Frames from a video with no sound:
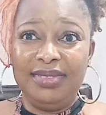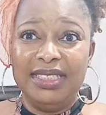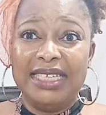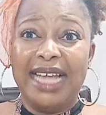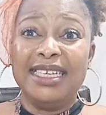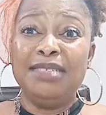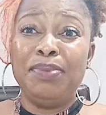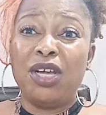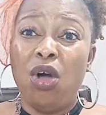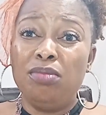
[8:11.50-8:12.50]
that it
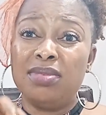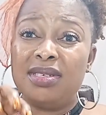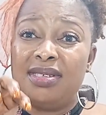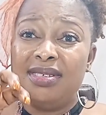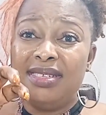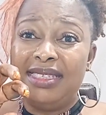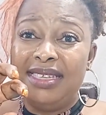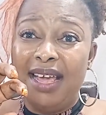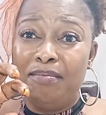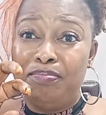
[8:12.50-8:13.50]
becomes
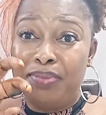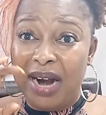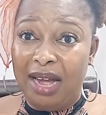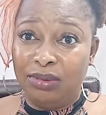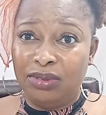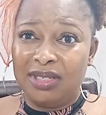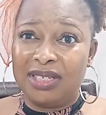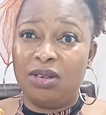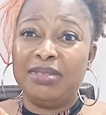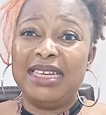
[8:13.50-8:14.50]
brown,
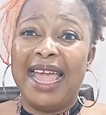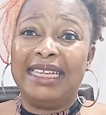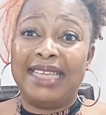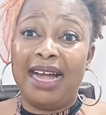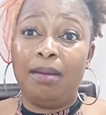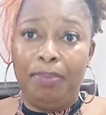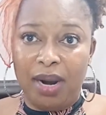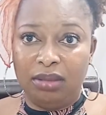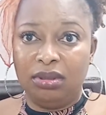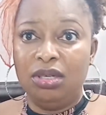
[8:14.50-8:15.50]
something like dark
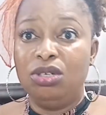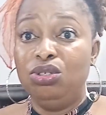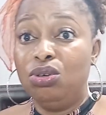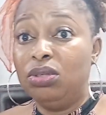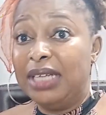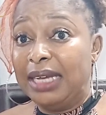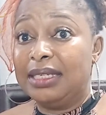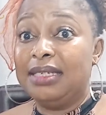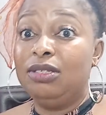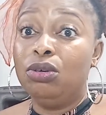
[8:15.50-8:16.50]
brown, know
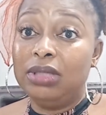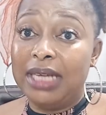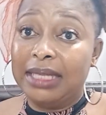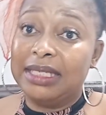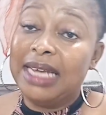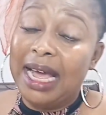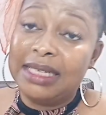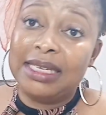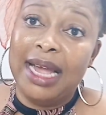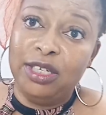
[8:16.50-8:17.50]
that it
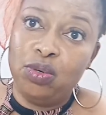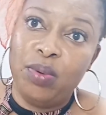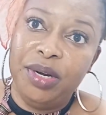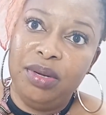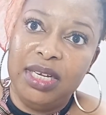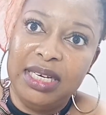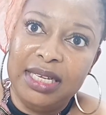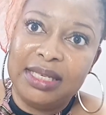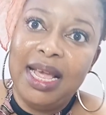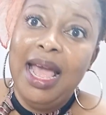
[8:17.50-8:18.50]
has hydroquinone in
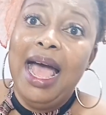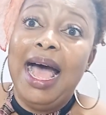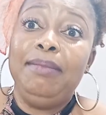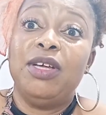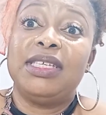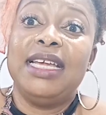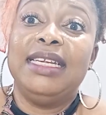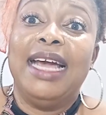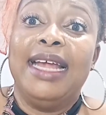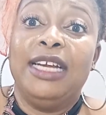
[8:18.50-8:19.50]
it. I'm not saying
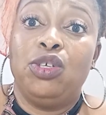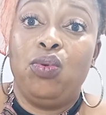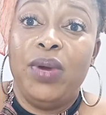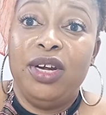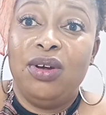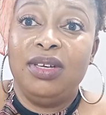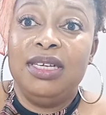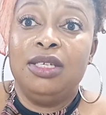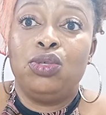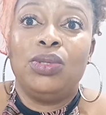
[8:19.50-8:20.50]
that hydroquinone
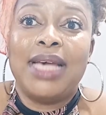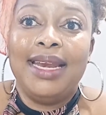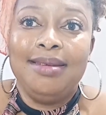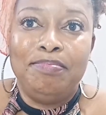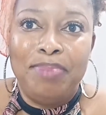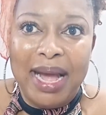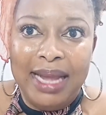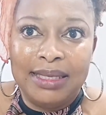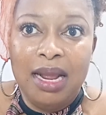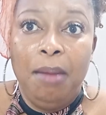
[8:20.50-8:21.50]
is totally
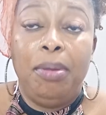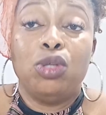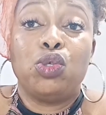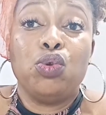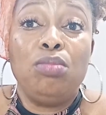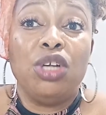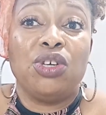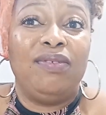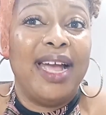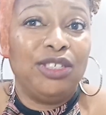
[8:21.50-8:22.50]
bad, but too much
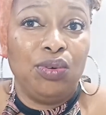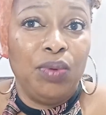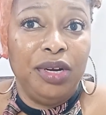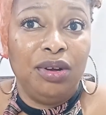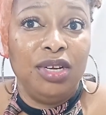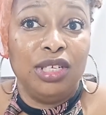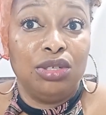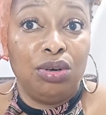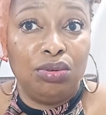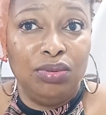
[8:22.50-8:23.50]
of hydroquinone is
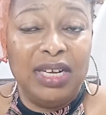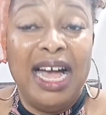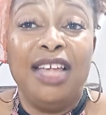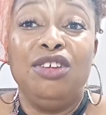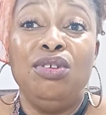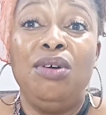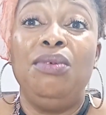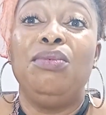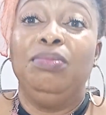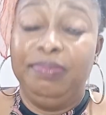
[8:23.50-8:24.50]
not good. And you
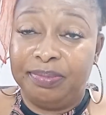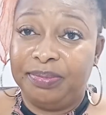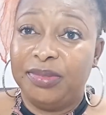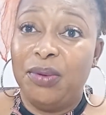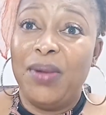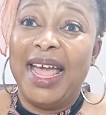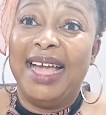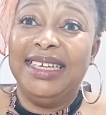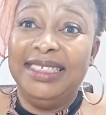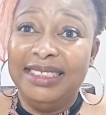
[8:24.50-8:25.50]
know, we are
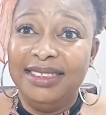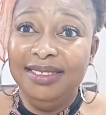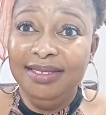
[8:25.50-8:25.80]
in